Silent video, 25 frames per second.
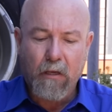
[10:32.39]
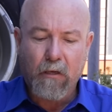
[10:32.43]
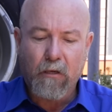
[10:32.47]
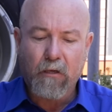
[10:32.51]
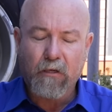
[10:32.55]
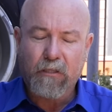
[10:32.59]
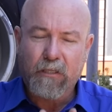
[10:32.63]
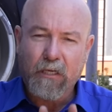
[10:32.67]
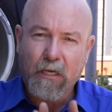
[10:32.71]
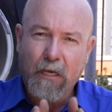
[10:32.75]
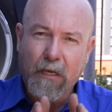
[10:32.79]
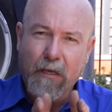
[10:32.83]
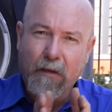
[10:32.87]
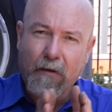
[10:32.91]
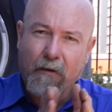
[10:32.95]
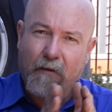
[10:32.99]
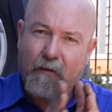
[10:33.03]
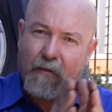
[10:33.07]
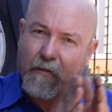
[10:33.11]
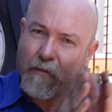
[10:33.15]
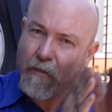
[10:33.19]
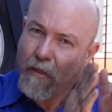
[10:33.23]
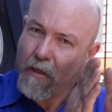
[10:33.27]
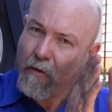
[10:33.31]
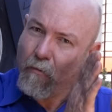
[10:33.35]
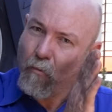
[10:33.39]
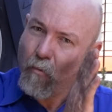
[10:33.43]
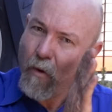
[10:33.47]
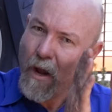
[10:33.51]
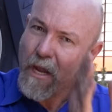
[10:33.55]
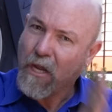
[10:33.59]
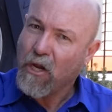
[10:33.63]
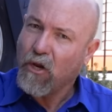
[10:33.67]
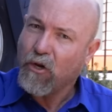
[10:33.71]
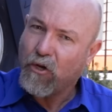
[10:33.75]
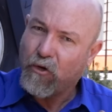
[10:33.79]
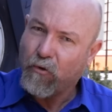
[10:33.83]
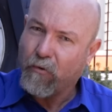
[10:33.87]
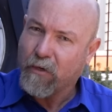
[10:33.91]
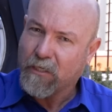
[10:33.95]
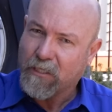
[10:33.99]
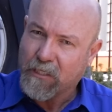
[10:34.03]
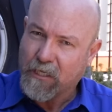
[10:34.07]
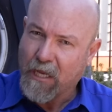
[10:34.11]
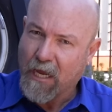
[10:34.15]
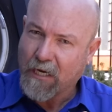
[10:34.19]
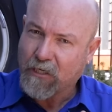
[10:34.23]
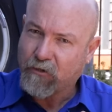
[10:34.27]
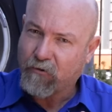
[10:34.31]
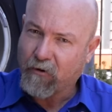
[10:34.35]
You see, when you do a
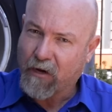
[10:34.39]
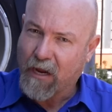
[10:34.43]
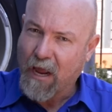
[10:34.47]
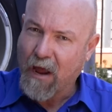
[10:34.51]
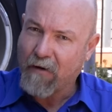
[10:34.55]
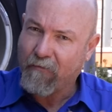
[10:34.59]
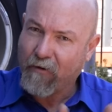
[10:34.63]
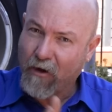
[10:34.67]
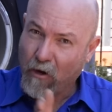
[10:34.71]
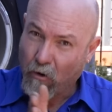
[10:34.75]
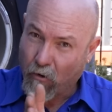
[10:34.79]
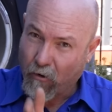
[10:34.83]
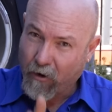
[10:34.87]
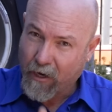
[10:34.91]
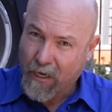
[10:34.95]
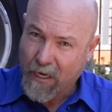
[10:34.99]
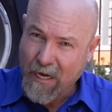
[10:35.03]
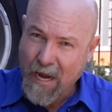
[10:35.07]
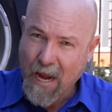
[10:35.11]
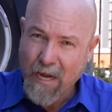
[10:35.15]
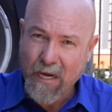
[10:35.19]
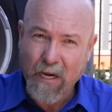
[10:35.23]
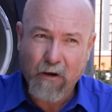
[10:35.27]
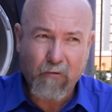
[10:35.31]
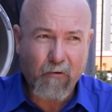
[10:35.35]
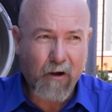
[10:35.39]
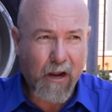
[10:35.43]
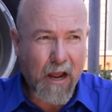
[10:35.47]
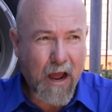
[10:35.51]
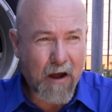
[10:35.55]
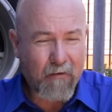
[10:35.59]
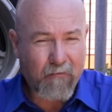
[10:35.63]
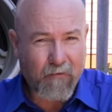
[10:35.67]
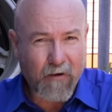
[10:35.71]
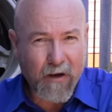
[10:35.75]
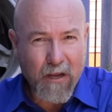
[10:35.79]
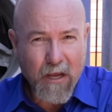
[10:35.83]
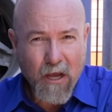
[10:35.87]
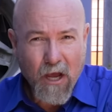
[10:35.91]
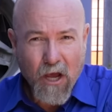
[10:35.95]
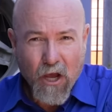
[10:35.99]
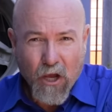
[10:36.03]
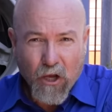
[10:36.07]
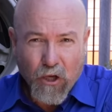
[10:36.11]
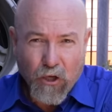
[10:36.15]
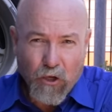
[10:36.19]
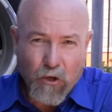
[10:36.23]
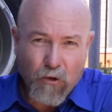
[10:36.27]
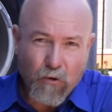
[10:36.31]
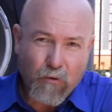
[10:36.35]
snatch recovery or a kinetic recovery,
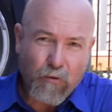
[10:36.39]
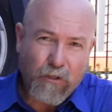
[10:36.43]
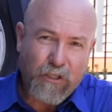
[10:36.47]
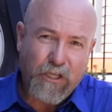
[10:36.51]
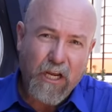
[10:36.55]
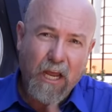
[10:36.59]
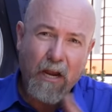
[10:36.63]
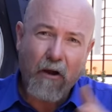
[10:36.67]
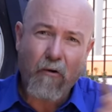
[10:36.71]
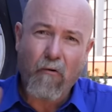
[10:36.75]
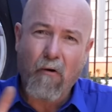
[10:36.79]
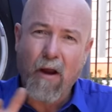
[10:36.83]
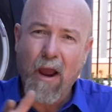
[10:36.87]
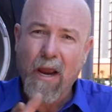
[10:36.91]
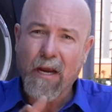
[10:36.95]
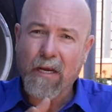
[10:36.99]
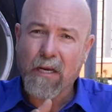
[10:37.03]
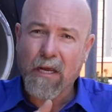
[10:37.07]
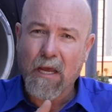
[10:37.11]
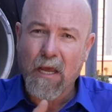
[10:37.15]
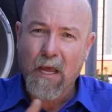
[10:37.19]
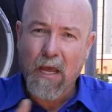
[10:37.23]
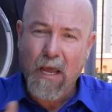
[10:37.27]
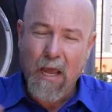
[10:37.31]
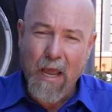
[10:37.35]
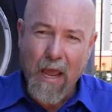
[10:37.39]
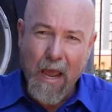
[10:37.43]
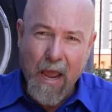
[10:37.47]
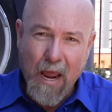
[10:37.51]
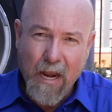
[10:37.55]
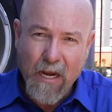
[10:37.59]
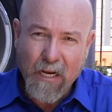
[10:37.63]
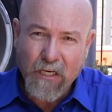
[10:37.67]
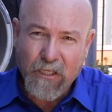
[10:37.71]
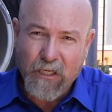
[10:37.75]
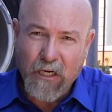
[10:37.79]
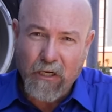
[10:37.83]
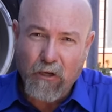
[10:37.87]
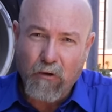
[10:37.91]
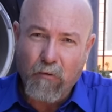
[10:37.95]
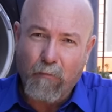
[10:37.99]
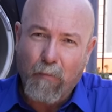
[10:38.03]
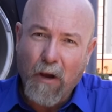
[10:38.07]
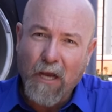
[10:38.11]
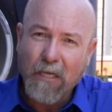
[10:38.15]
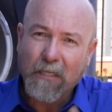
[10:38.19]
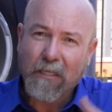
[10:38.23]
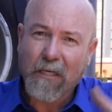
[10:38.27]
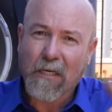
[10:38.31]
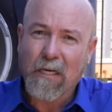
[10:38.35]
you generate energy, you
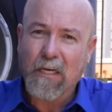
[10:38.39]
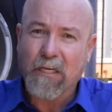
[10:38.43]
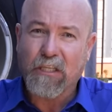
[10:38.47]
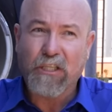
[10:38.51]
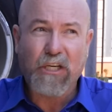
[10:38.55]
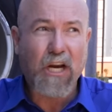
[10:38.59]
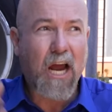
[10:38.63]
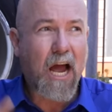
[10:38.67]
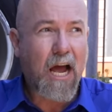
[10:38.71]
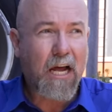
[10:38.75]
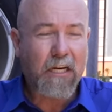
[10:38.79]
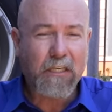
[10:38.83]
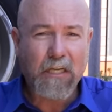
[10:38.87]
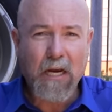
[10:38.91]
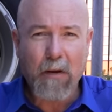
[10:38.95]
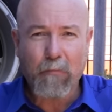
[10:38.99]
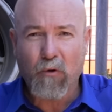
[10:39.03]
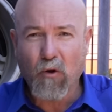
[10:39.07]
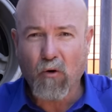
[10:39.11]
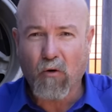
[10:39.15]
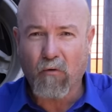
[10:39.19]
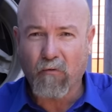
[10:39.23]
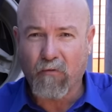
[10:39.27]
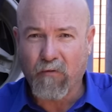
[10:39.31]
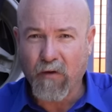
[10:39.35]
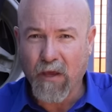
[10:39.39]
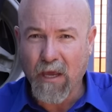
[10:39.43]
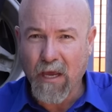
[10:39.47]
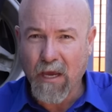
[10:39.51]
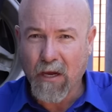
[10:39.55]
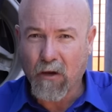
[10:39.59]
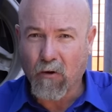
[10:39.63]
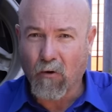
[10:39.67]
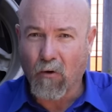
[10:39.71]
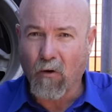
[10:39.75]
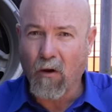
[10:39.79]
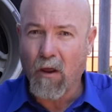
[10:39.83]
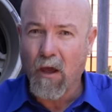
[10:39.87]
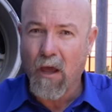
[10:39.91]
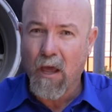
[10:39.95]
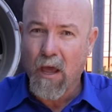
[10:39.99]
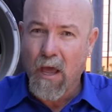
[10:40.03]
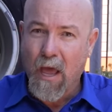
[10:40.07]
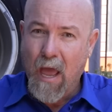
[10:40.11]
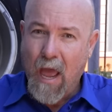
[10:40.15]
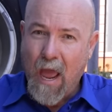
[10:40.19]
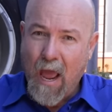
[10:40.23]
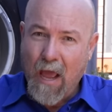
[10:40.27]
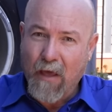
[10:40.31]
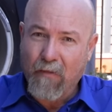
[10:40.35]
basically charge up your vehicle,
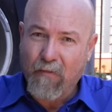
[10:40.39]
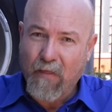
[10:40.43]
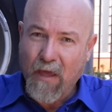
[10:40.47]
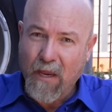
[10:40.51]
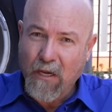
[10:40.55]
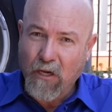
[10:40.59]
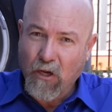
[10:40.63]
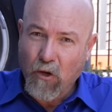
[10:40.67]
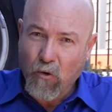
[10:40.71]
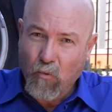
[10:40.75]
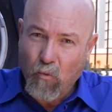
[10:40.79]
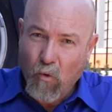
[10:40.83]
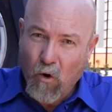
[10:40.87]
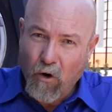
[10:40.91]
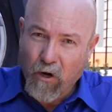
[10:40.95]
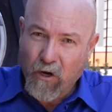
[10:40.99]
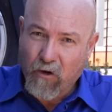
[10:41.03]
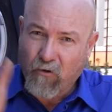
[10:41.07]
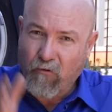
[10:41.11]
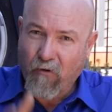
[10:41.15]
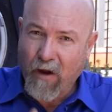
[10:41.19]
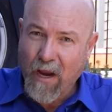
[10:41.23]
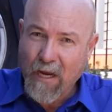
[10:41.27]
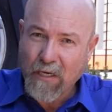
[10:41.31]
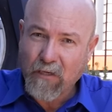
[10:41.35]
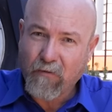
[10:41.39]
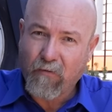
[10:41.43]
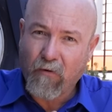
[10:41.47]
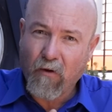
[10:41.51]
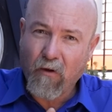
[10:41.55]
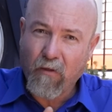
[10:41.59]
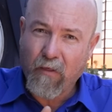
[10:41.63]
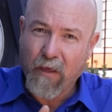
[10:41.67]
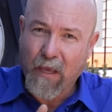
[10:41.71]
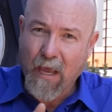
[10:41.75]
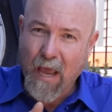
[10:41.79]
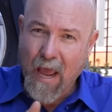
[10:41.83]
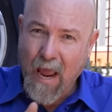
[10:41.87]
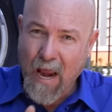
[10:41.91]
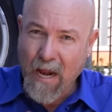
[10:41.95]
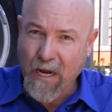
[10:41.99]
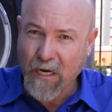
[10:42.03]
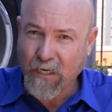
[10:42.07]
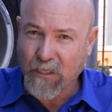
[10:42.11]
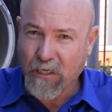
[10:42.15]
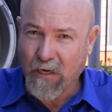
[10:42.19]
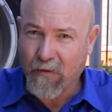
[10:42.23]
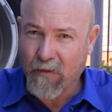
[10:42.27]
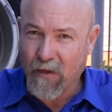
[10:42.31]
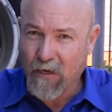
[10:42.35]
and then you want to transfer the
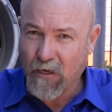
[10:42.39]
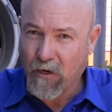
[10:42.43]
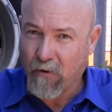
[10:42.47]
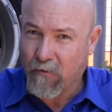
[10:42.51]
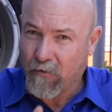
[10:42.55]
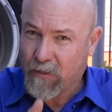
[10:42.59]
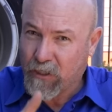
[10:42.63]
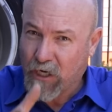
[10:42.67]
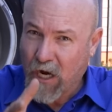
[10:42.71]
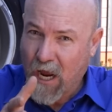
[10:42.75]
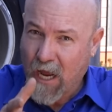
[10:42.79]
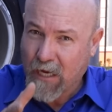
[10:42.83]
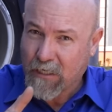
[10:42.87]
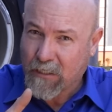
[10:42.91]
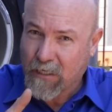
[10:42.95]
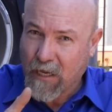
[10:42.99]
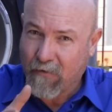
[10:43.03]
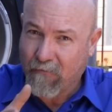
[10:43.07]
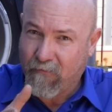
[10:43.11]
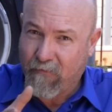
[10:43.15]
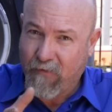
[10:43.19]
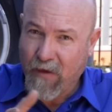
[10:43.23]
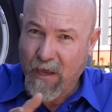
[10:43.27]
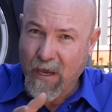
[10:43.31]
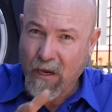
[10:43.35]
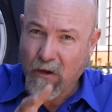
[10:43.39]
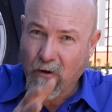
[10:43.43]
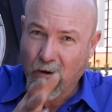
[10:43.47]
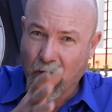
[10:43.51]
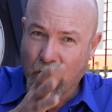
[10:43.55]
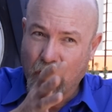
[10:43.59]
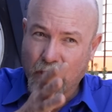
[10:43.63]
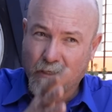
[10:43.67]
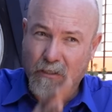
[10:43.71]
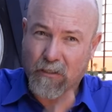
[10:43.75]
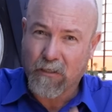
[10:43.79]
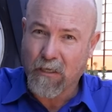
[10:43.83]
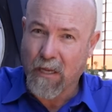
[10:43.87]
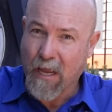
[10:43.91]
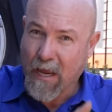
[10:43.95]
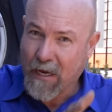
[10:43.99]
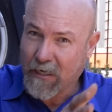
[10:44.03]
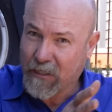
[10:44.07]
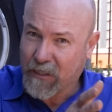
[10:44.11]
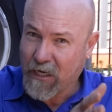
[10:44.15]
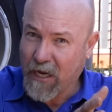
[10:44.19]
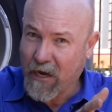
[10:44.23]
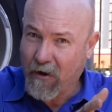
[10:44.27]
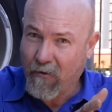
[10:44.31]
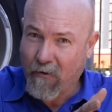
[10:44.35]
energy that your charged up vehicle has now
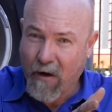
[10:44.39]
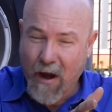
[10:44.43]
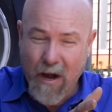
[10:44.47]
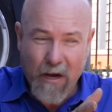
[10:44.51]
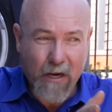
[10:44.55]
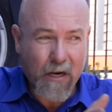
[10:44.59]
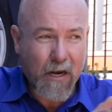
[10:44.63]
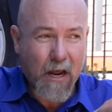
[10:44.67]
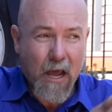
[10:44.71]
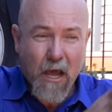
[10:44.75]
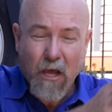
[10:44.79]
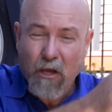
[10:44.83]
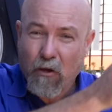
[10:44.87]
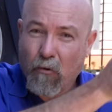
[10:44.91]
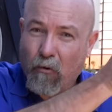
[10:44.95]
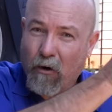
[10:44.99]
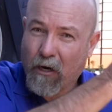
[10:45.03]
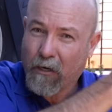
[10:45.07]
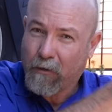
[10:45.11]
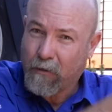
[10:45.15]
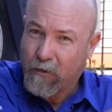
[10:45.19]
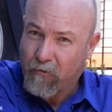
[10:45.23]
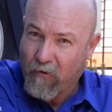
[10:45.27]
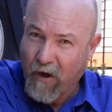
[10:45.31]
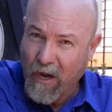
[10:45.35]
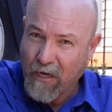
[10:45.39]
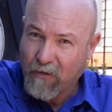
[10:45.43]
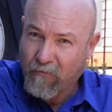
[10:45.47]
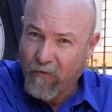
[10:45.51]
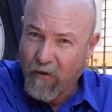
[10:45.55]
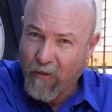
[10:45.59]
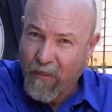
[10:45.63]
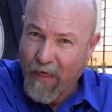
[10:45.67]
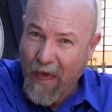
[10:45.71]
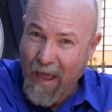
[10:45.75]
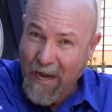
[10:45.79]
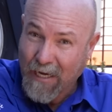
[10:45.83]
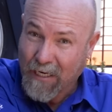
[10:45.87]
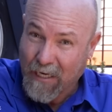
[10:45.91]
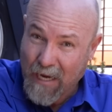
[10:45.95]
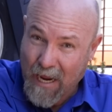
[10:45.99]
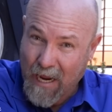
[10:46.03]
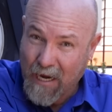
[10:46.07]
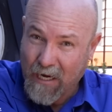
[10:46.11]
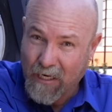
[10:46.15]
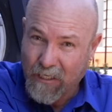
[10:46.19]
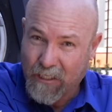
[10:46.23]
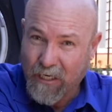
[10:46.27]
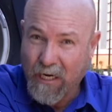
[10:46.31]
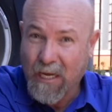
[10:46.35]
generated, you want to transfer that
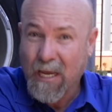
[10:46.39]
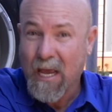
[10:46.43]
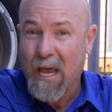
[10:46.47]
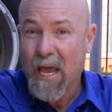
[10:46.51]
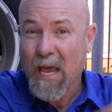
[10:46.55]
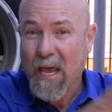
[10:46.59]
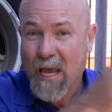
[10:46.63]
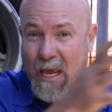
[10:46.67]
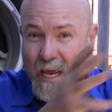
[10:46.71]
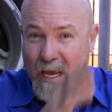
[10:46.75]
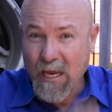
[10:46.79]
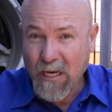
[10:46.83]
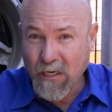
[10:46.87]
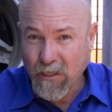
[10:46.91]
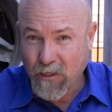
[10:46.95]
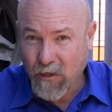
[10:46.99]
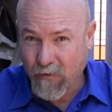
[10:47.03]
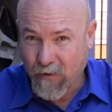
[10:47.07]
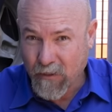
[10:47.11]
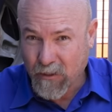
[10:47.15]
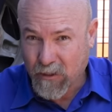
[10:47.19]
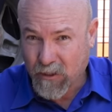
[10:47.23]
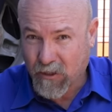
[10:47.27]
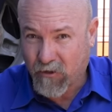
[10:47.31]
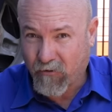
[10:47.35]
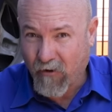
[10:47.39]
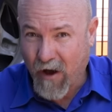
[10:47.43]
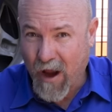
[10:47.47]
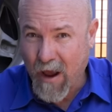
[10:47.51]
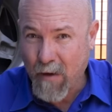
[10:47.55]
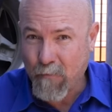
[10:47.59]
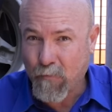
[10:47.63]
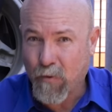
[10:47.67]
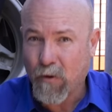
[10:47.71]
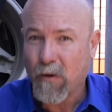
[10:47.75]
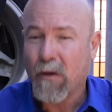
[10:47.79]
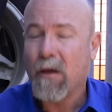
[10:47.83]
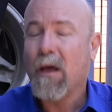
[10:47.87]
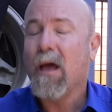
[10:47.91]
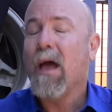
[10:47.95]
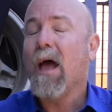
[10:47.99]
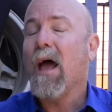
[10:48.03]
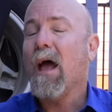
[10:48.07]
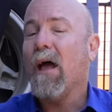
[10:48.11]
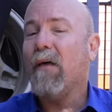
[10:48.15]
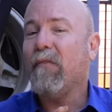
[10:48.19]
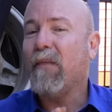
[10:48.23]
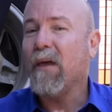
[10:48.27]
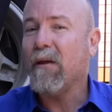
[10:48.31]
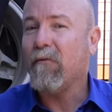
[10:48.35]
energy into the strap,
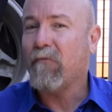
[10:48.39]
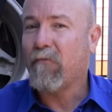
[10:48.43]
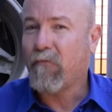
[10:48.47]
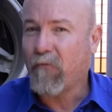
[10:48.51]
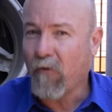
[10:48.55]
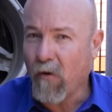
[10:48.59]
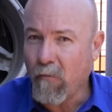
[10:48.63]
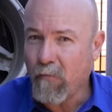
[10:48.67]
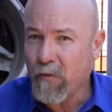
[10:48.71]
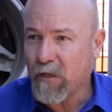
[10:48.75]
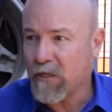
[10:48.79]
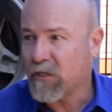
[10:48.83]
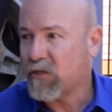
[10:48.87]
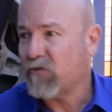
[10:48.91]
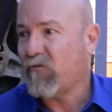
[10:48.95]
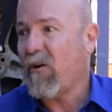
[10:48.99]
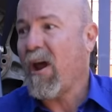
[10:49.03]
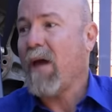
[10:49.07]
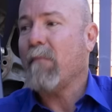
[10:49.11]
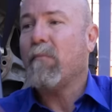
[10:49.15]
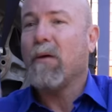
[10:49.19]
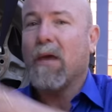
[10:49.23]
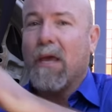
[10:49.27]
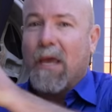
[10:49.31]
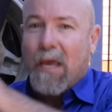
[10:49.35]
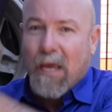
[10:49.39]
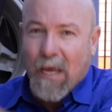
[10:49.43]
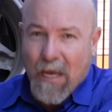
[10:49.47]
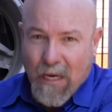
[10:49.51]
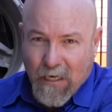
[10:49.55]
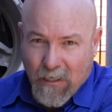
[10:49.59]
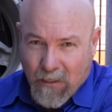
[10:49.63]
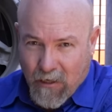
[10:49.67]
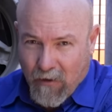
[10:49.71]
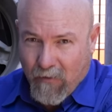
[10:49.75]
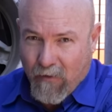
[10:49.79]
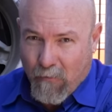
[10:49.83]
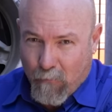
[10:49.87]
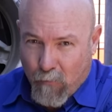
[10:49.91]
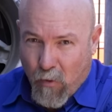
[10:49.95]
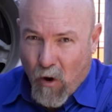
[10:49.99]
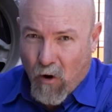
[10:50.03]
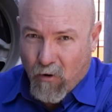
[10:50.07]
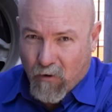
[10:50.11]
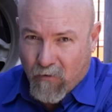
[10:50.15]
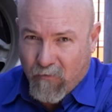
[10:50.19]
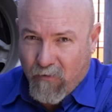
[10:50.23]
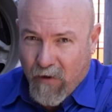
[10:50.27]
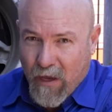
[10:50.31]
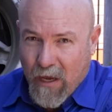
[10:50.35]
and then from the strap into the
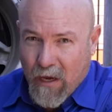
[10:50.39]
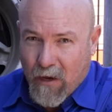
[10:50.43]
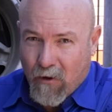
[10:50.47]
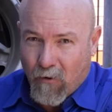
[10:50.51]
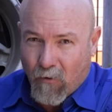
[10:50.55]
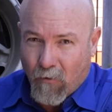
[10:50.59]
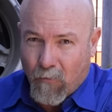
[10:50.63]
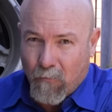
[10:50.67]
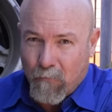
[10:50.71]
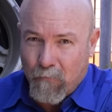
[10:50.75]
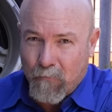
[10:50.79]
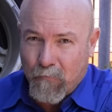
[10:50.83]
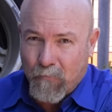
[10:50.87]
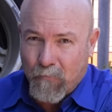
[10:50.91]
bogged vehicle.